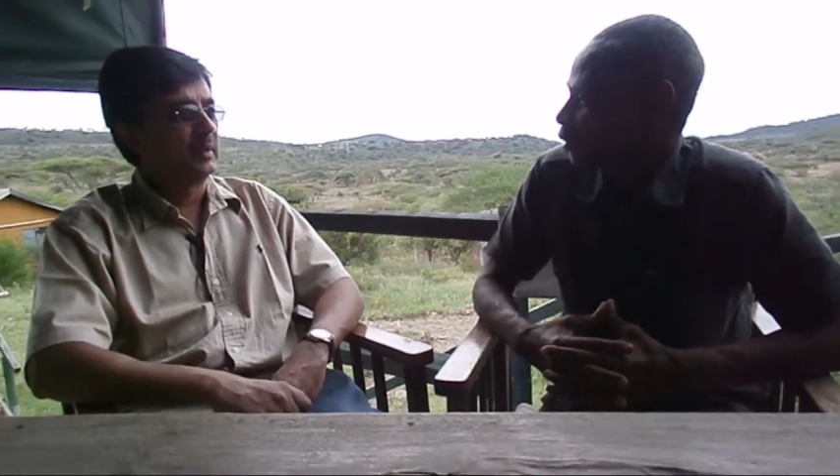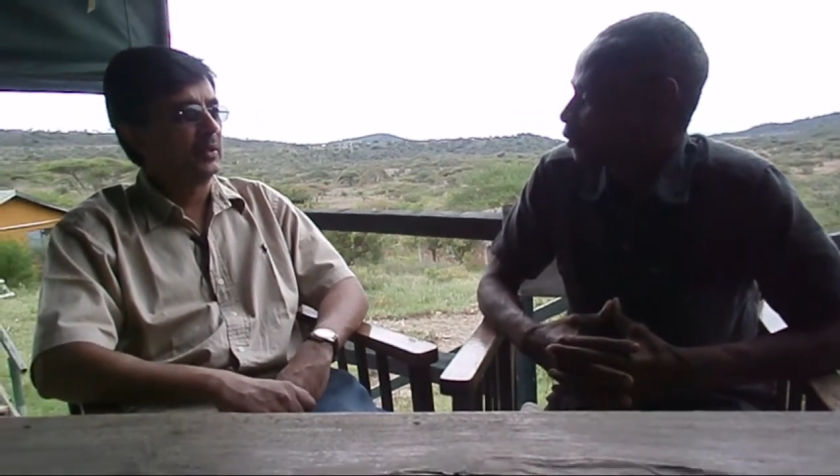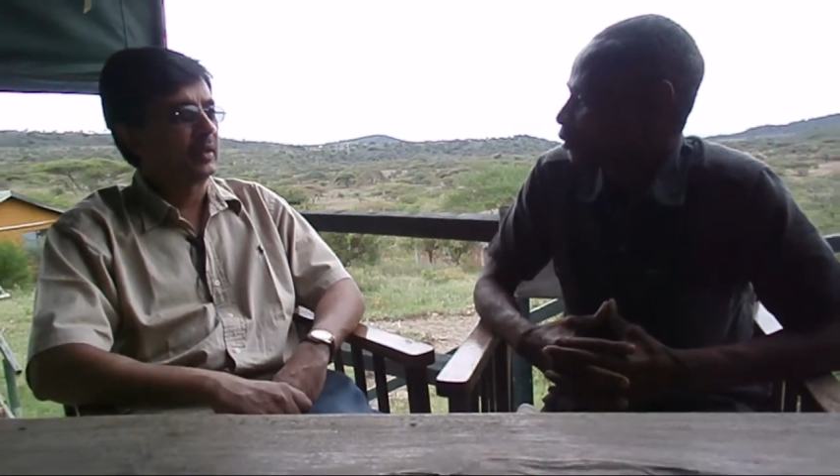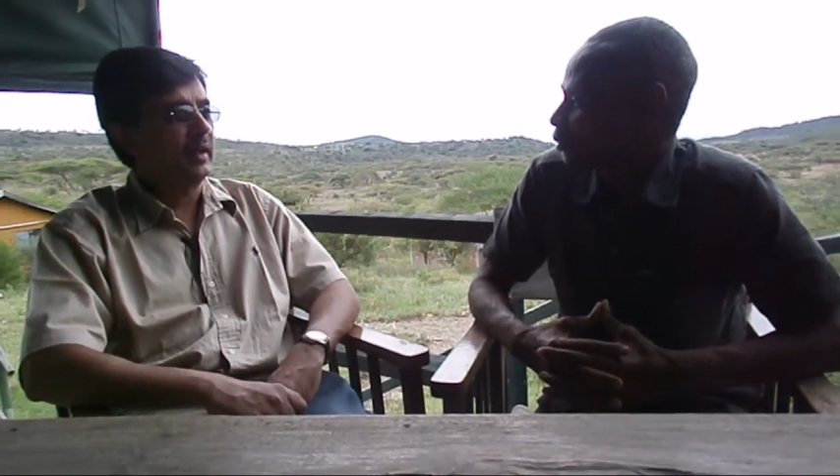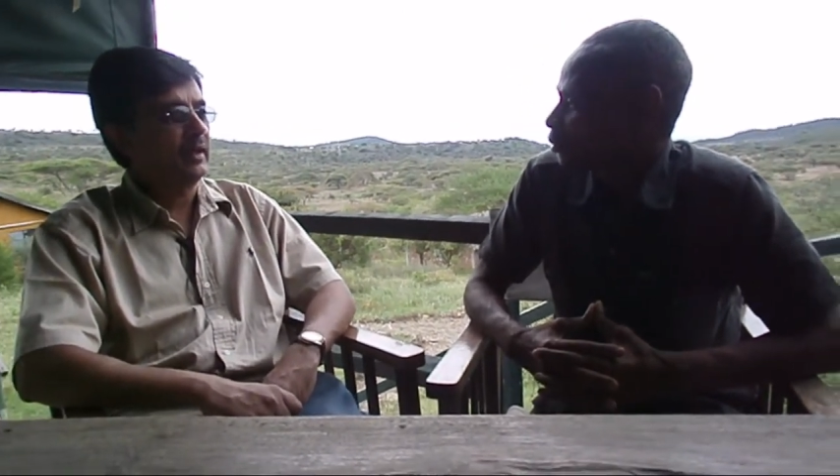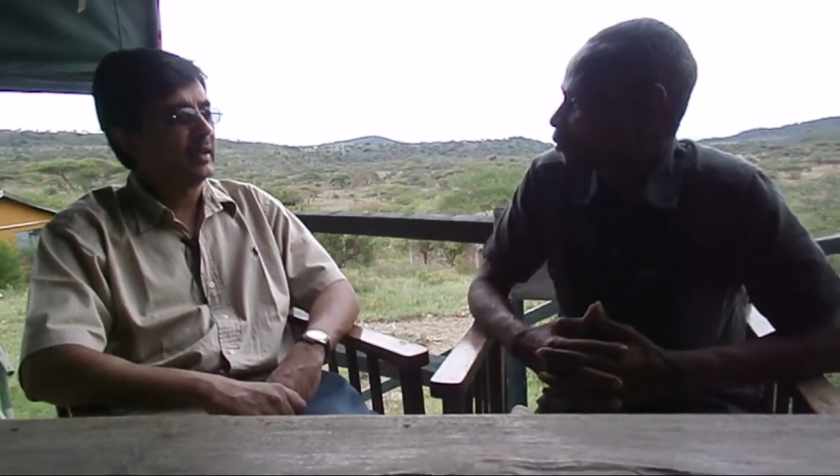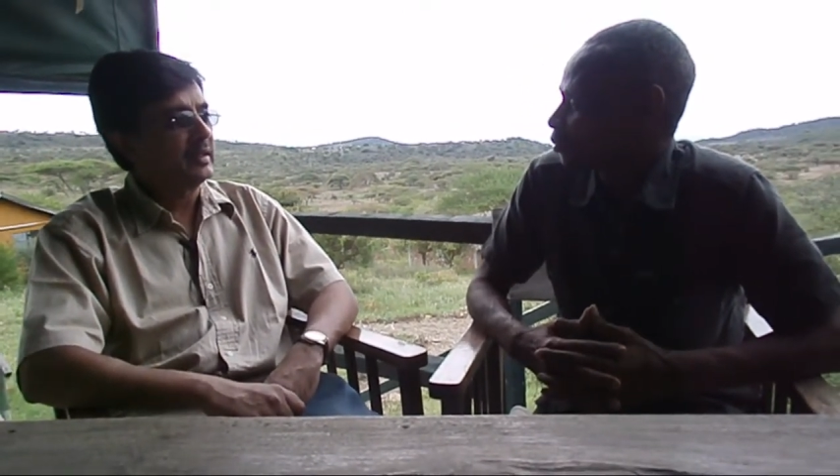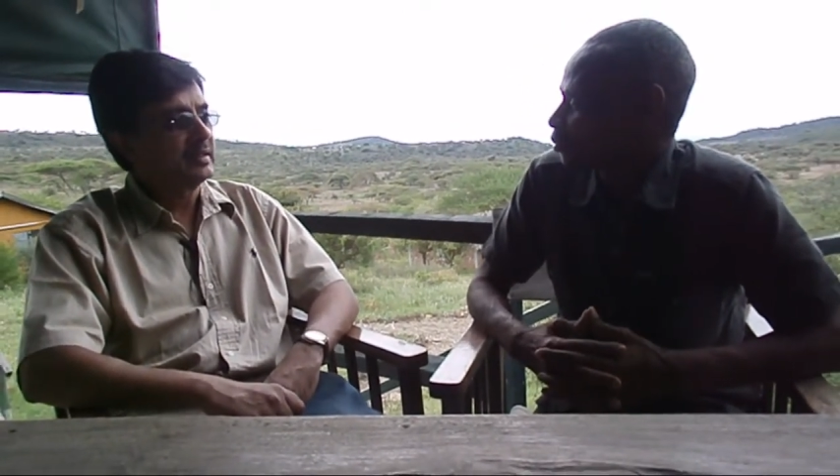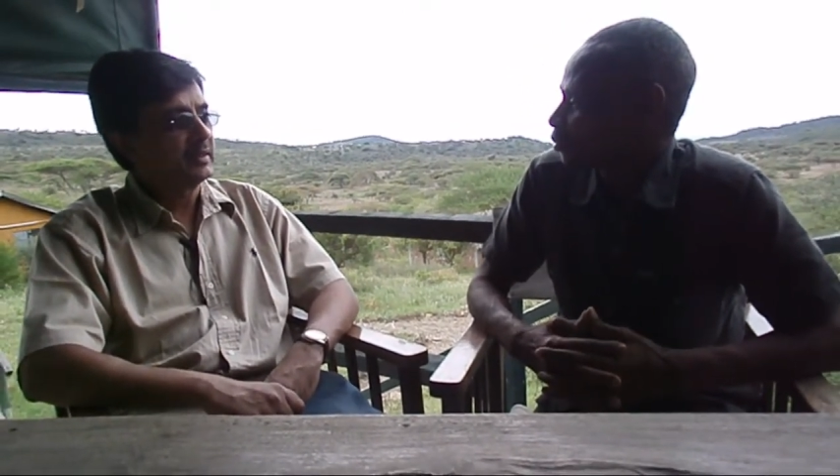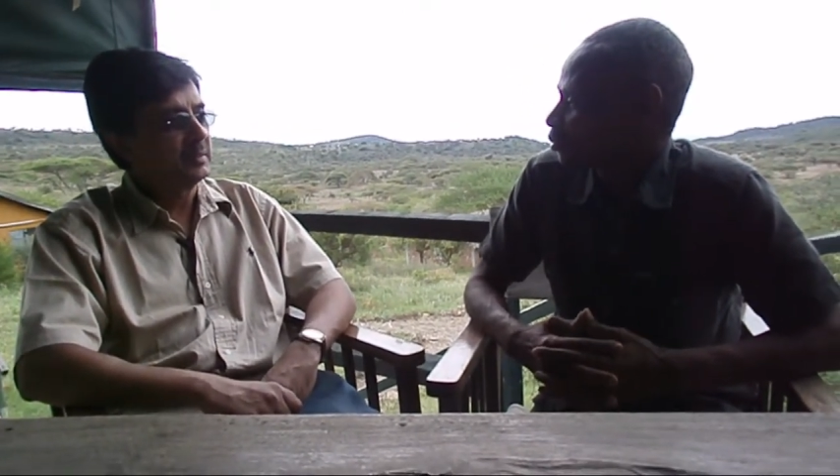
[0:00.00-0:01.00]
You kind of
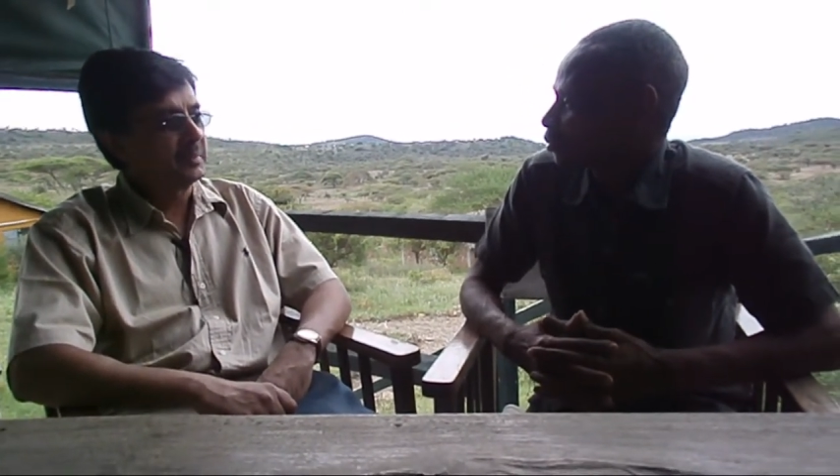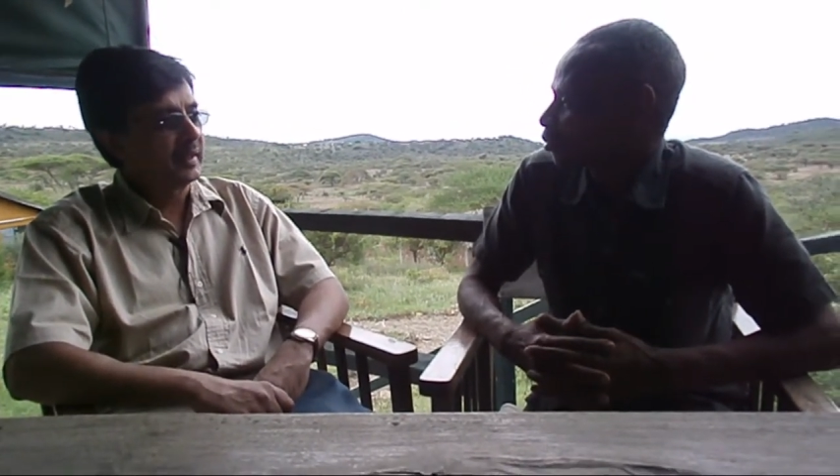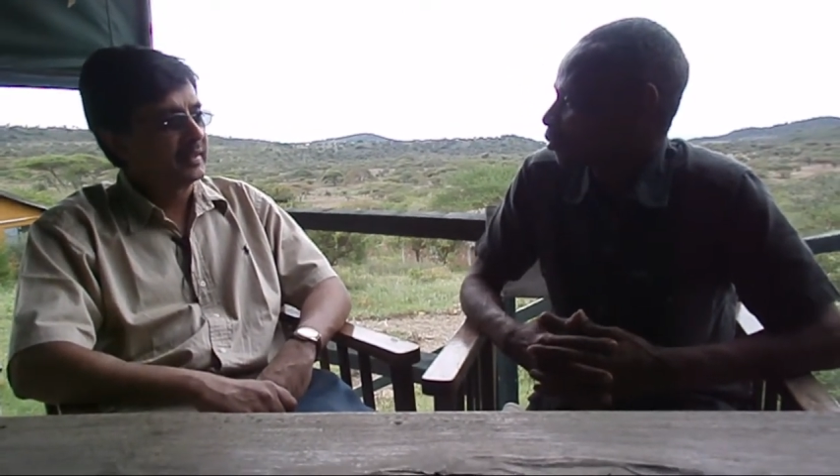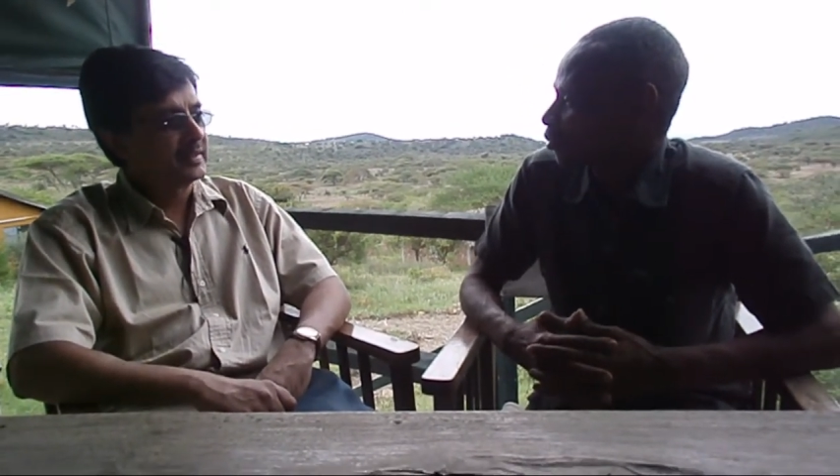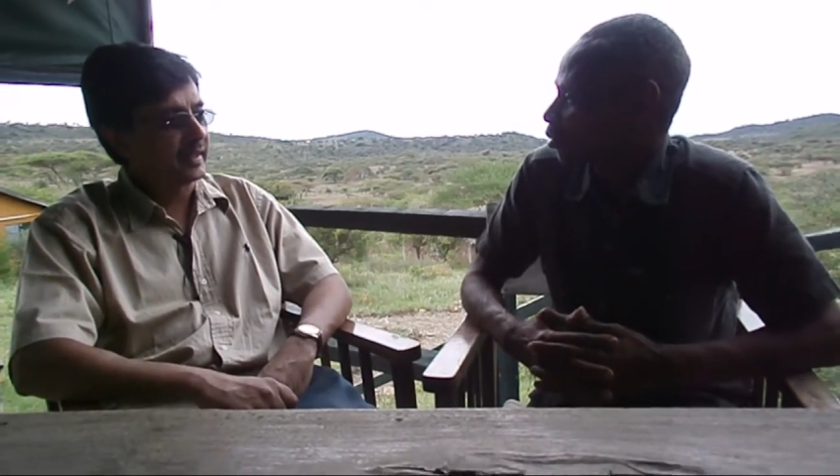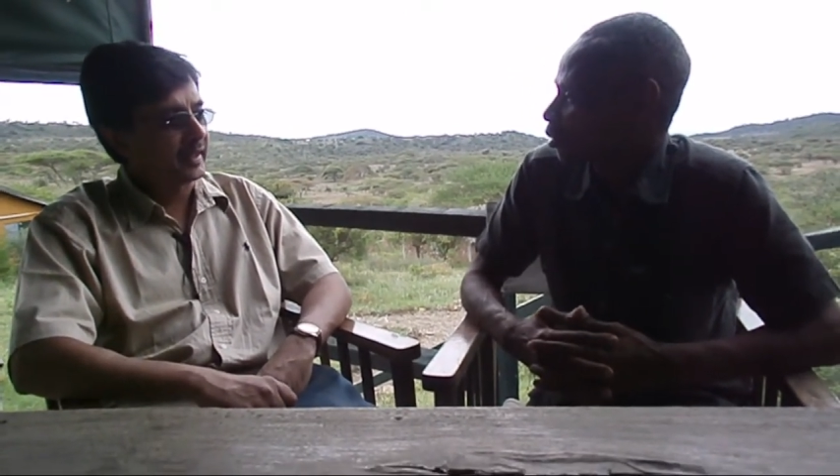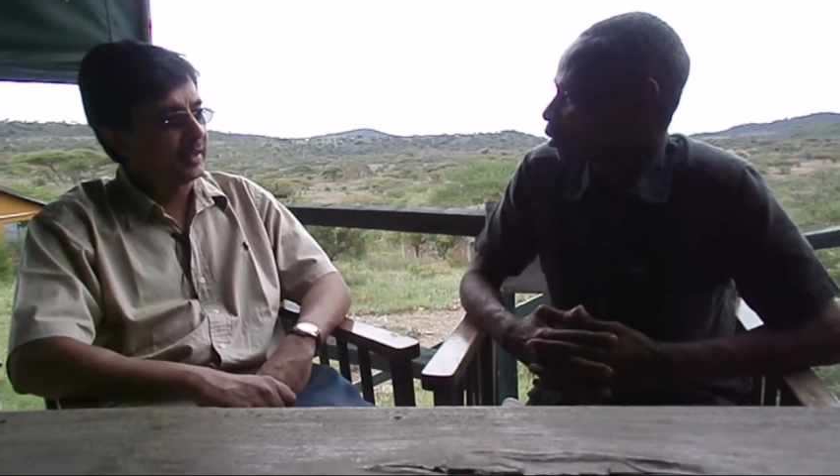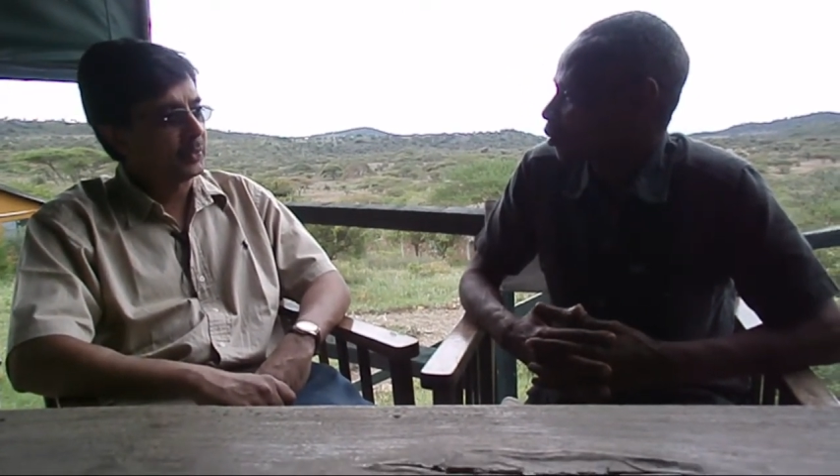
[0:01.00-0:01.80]
answered my second